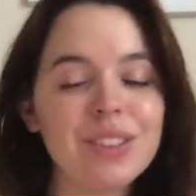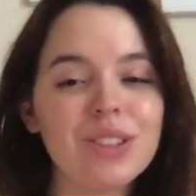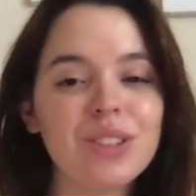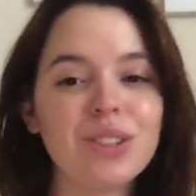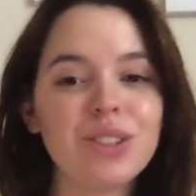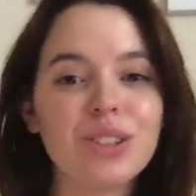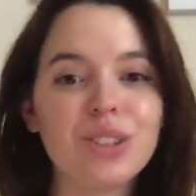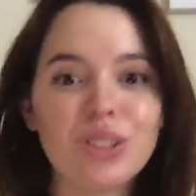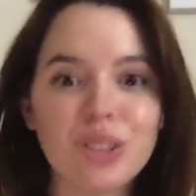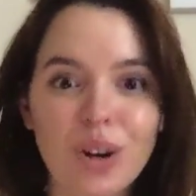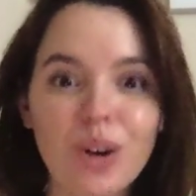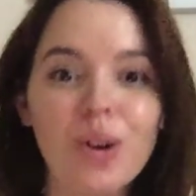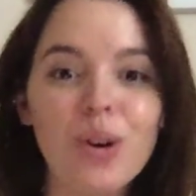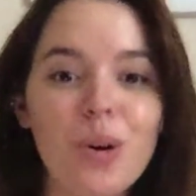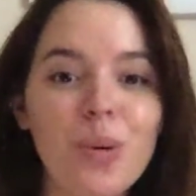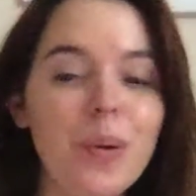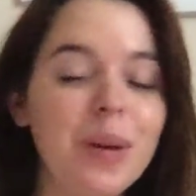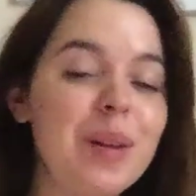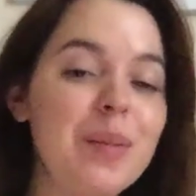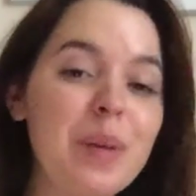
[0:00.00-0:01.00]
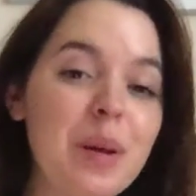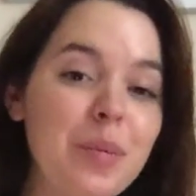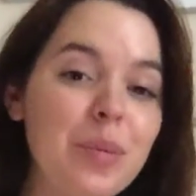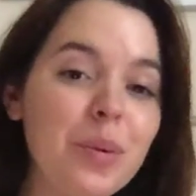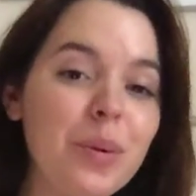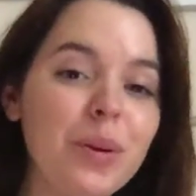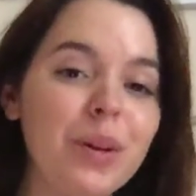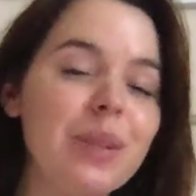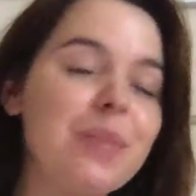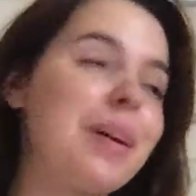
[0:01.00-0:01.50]
so many
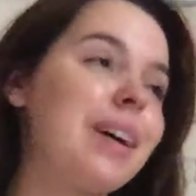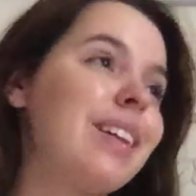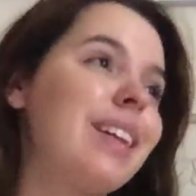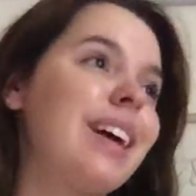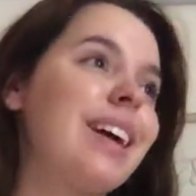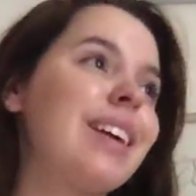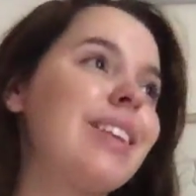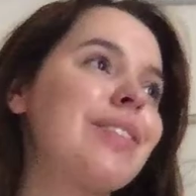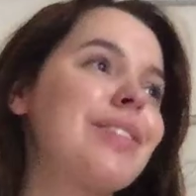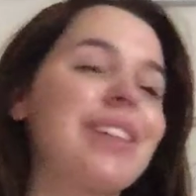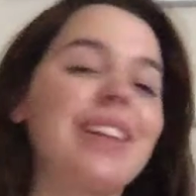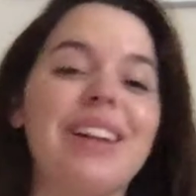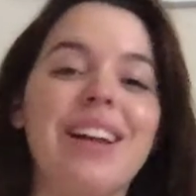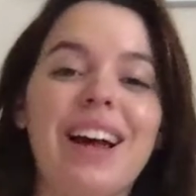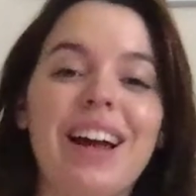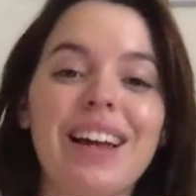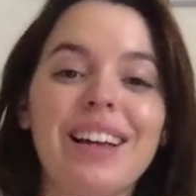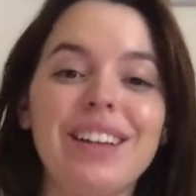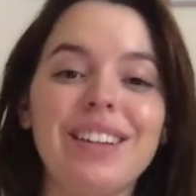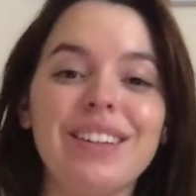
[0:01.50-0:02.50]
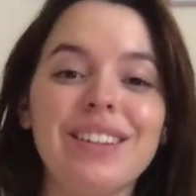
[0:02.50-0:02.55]
people in my life that I